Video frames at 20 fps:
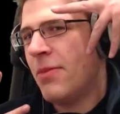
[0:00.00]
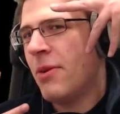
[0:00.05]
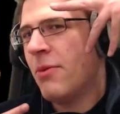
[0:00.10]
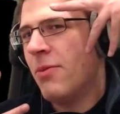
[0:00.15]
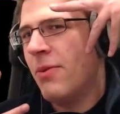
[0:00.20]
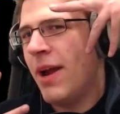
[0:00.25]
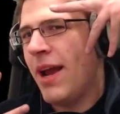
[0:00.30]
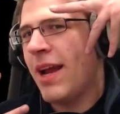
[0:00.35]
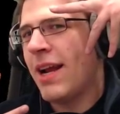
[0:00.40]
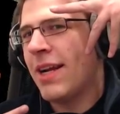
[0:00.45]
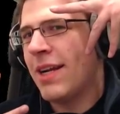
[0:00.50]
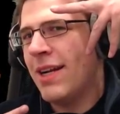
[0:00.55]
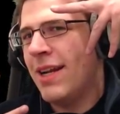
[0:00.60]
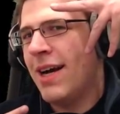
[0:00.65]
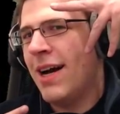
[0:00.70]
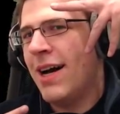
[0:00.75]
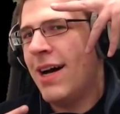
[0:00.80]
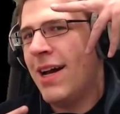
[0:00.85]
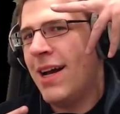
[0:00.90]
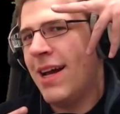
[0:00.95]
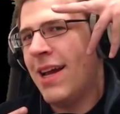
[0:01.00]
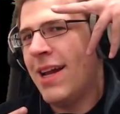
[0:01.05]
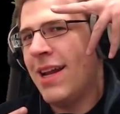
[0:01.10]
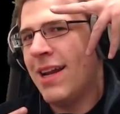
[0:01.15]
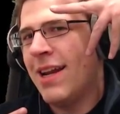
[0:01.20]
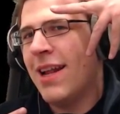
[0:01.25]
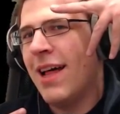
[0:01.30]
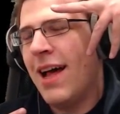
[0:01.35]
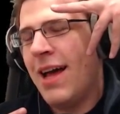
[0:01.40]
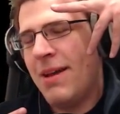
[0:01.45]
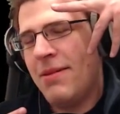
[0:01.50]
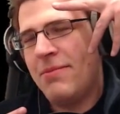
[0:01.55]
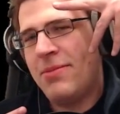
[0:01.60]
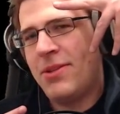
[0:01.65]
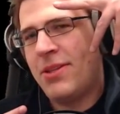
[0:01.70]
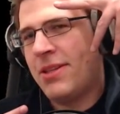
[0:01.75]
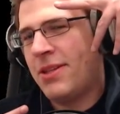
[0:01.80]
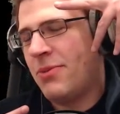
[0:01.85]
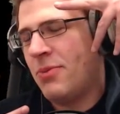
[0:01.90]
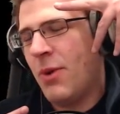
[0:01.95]
Wank 9! I'm
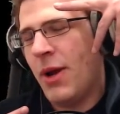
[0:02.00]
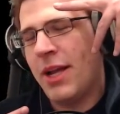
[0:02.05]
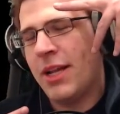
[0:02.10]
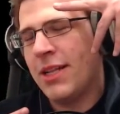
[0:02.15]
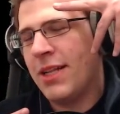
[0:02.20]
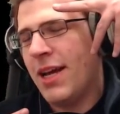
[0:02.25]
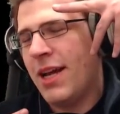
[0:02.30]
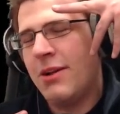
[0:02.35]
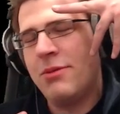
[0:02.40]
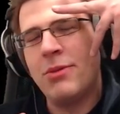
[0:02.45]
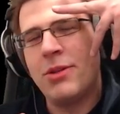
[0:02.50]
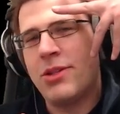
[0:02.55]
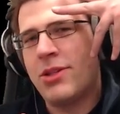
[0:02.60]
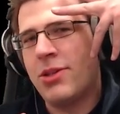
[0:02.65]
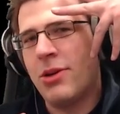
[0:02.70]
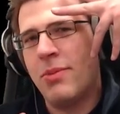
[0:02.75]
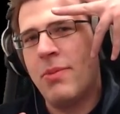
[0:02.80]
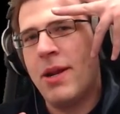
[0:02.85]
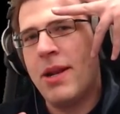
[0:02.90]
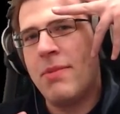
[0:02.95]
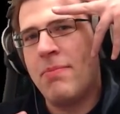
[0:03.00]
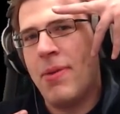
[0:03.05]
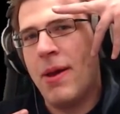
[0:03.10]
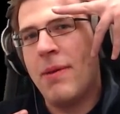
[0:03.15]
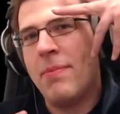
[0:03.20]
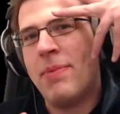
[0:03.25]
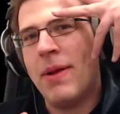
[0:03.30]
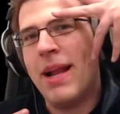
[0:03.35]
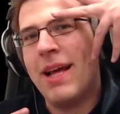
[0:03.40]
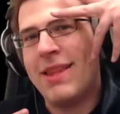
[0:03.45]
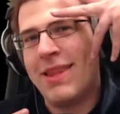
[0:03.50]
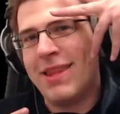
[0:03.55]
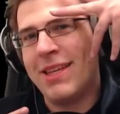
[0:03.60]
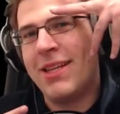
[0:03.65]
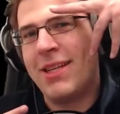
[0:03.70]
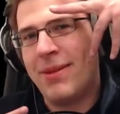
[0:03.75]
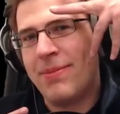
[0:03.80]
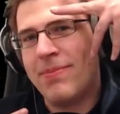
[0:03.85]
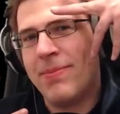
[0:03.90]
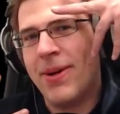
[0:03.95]
rank 9 with so many people at
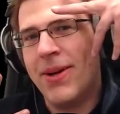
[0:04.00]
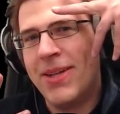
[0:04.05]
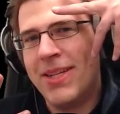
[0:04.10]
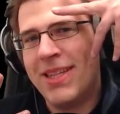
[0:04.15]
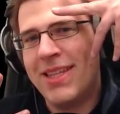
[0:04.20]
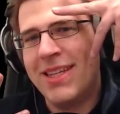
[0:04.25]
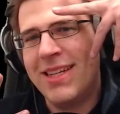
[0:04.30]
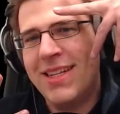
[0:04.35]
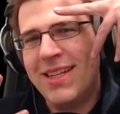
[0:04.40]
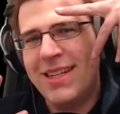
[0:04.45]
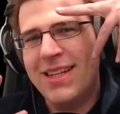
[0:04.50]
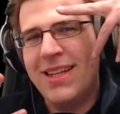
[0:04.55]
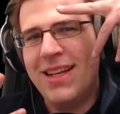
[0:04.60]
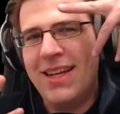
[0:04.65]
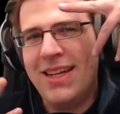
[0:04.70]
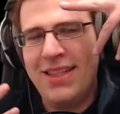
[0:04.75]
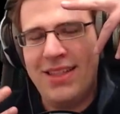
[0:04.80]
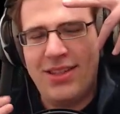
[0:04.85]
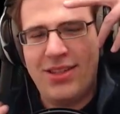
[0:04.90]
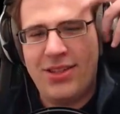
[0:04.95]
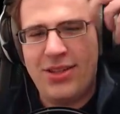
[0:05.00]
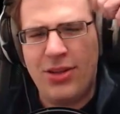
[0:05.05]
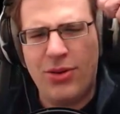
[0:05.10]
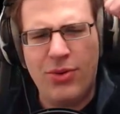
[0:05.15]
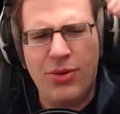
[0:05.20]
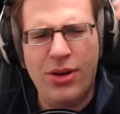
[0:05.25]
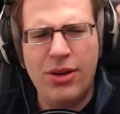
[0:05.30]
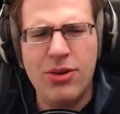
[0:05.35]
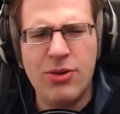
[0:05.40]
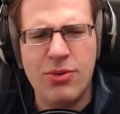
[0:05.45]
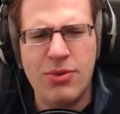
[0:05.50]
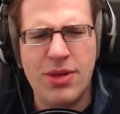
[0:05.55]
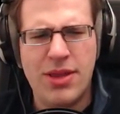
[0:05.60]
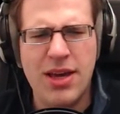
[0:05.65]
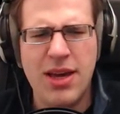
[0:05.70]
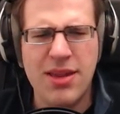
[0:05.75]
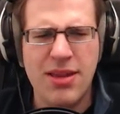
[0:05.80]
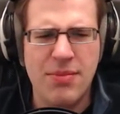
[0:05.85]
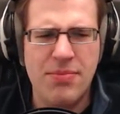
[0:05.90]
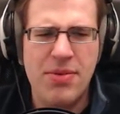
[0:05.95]
this point, and so low with
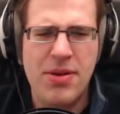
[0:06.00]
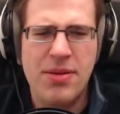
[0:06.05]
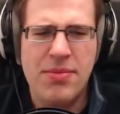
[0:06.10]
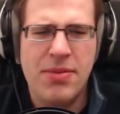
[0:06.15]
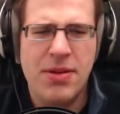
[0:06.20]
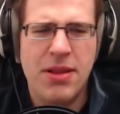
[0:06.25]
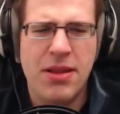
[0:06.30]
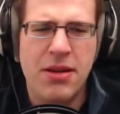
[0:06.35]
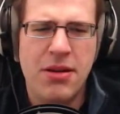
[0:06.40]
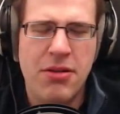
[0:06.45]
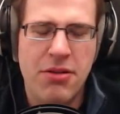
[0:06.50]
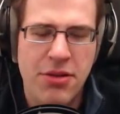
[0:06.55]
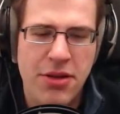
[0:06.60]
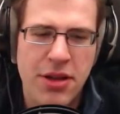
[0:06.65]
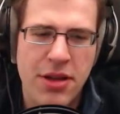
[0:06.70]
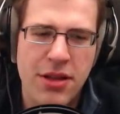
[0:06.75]
other people, though.